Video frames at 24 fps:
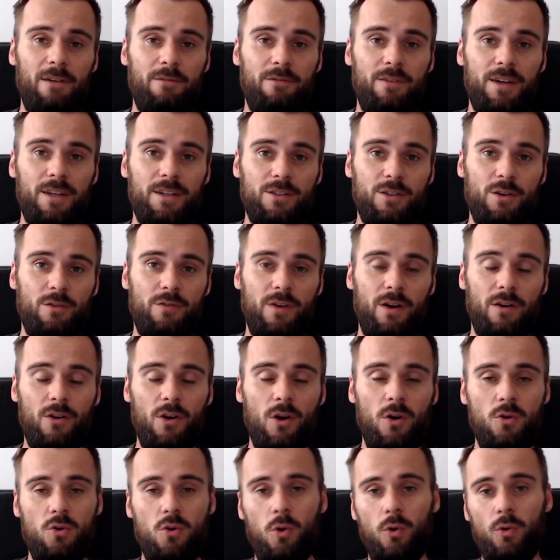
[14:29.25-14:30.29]
it, your very
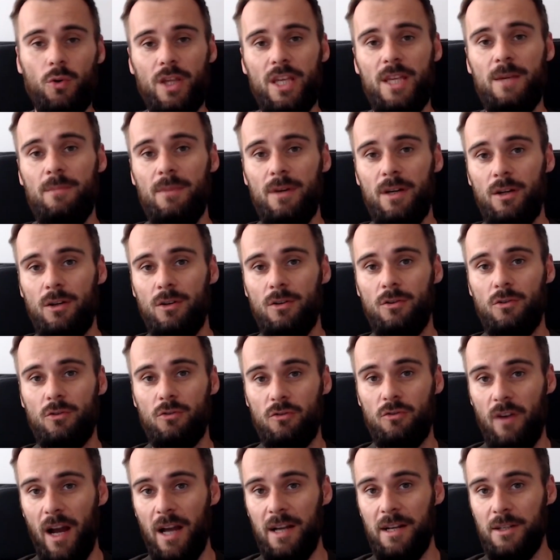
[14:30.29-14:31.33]
own cold email
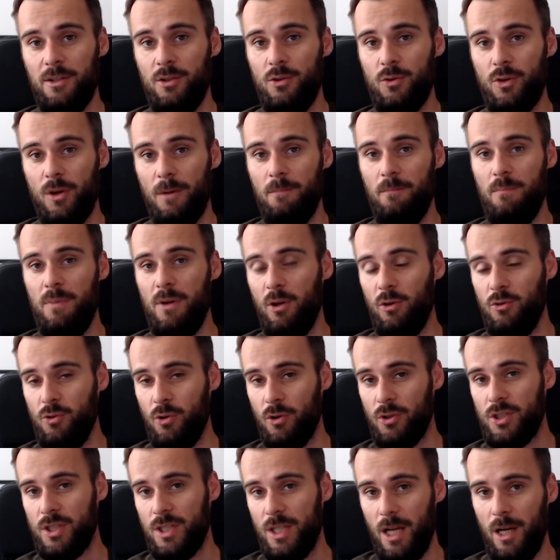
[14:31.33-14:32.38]
writer you can build
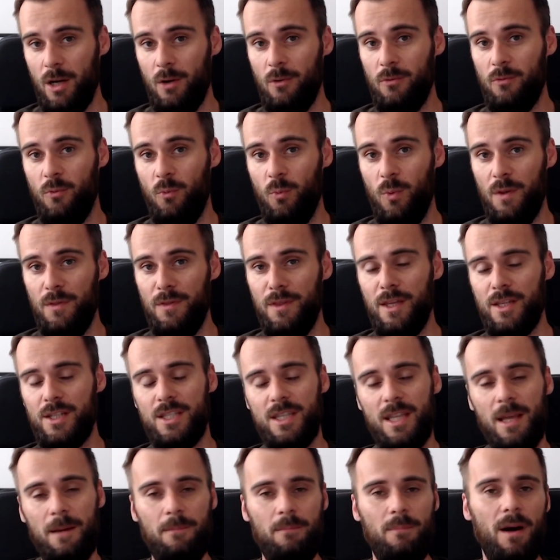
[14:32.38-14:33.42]
yourself with this
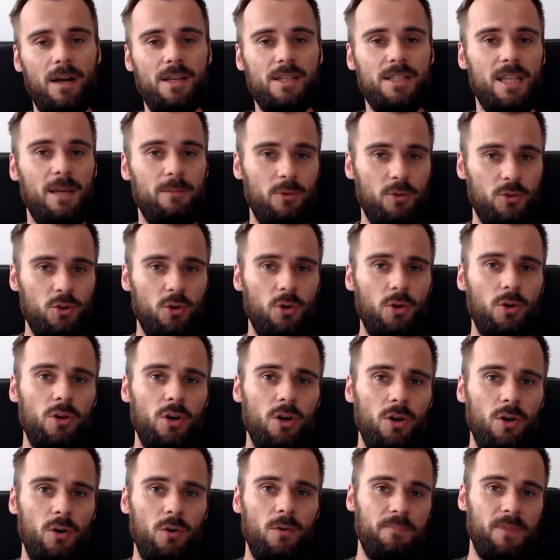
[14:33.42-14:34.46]
step-by-step
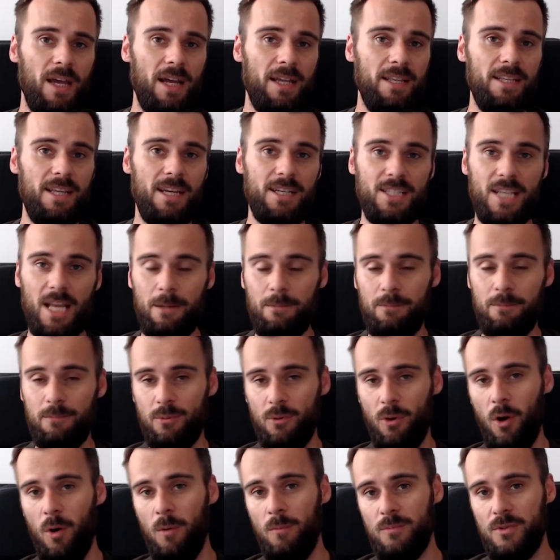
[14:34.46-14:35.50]
tutorial and the exact
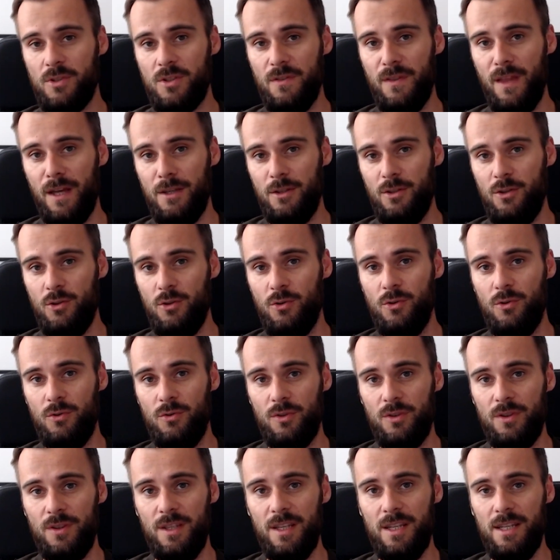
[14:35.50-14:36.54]
prompts that you
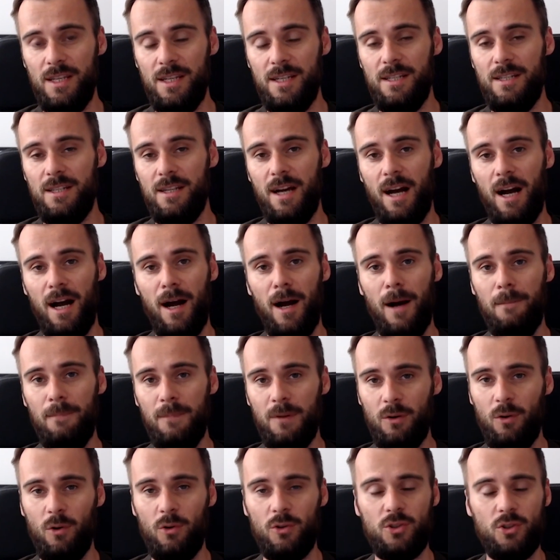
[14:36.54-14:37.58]
need.
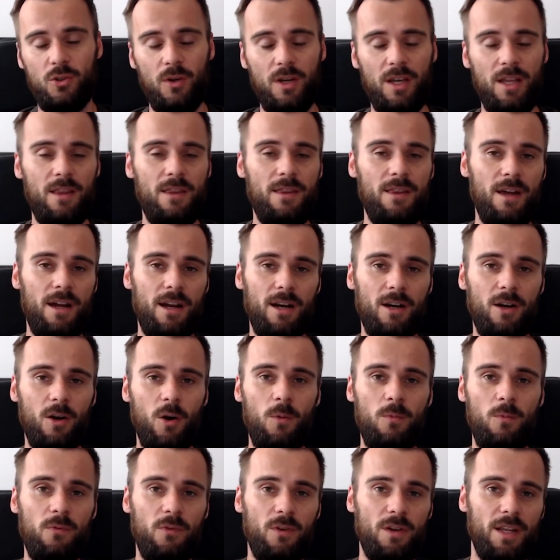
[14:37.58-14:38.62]
They're also in there.
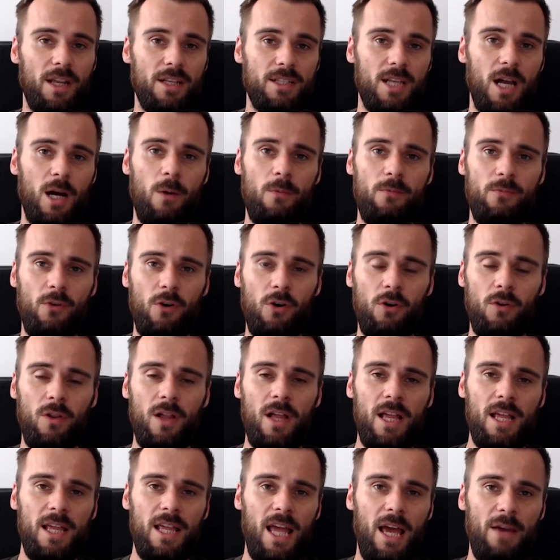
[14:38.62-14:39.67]
Hopefully that's helpful.
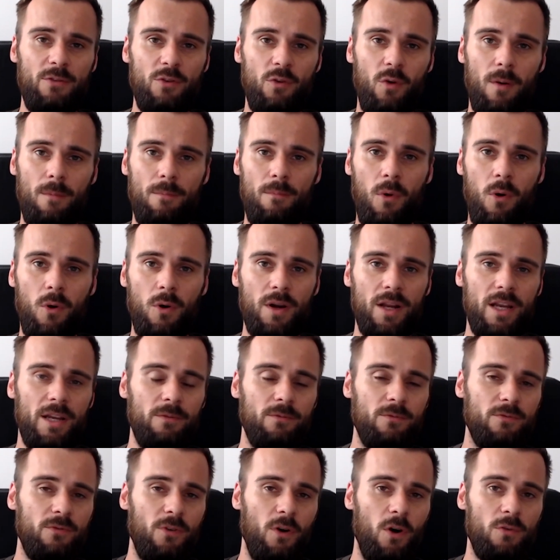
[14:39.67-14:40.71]
If you want more
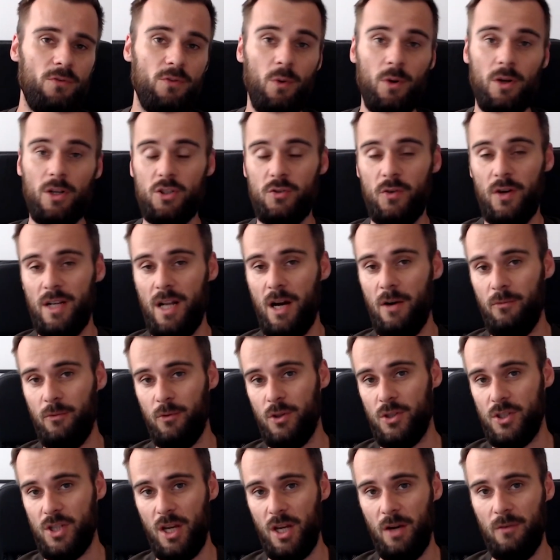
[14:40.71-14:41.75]
info, if you want to try it out for
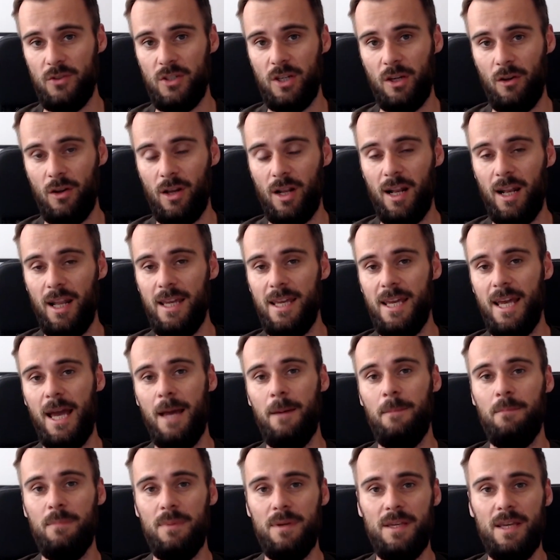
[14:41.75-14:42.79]
yourself, check out
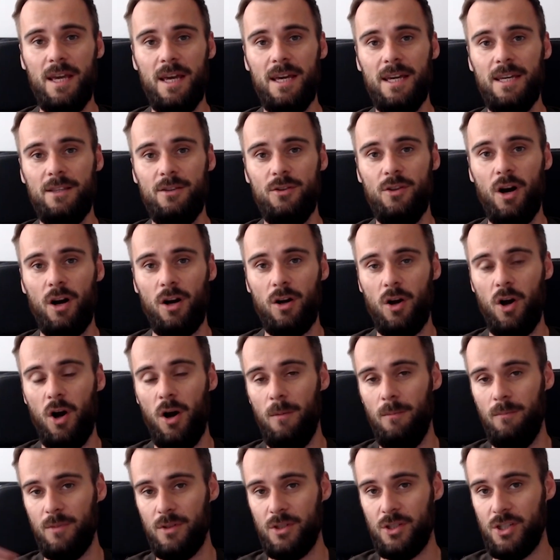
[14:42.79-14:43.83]

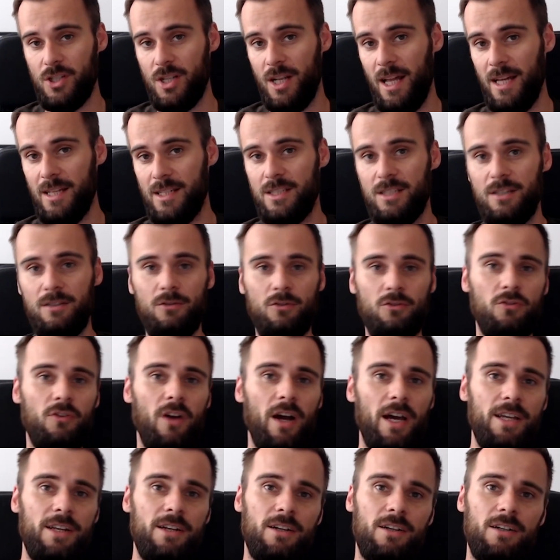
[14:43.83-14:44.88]

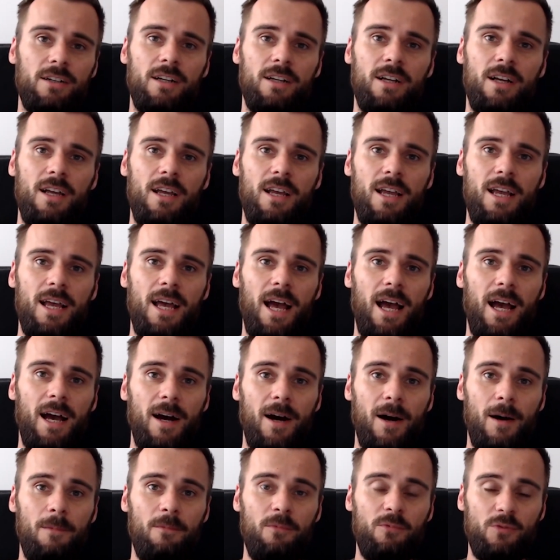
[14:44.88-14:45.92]
claymba.com/writer.
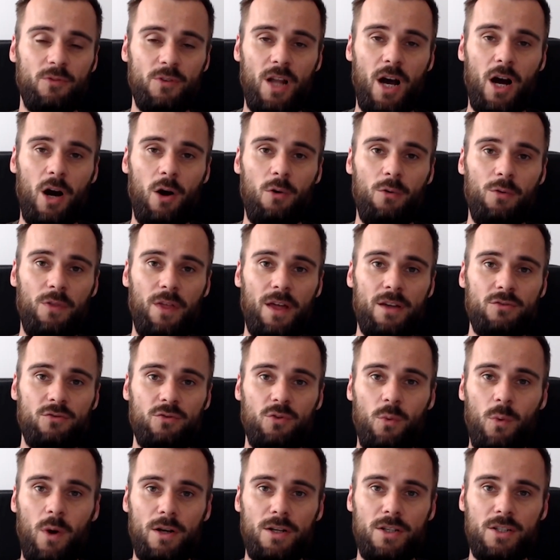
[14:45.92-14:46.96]
For now, thanks for
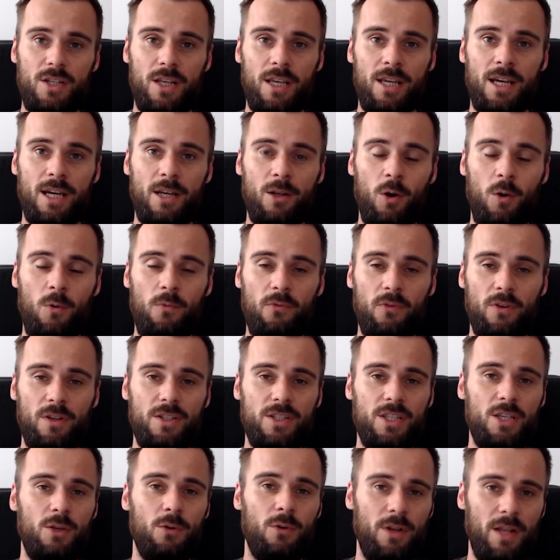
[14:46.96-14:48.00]
watching and hopefully
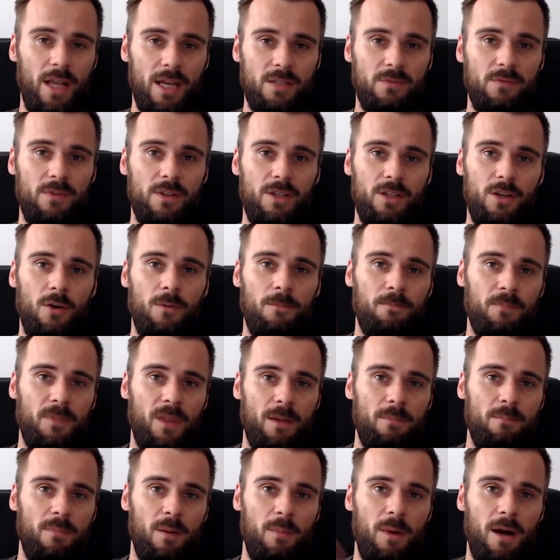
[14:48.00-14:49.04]
see you in the next video.
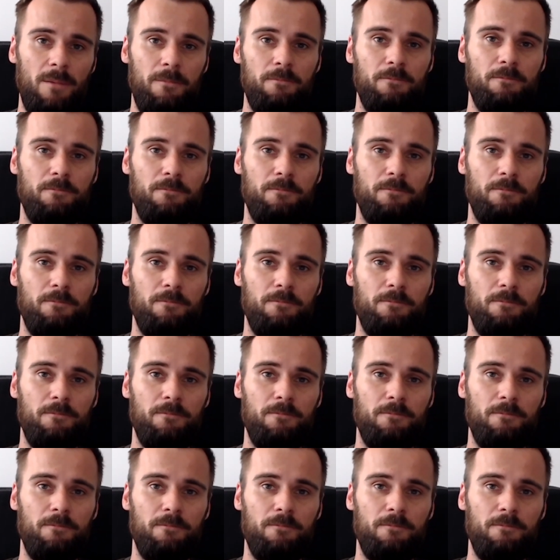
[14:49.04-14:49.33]
Bye-bye.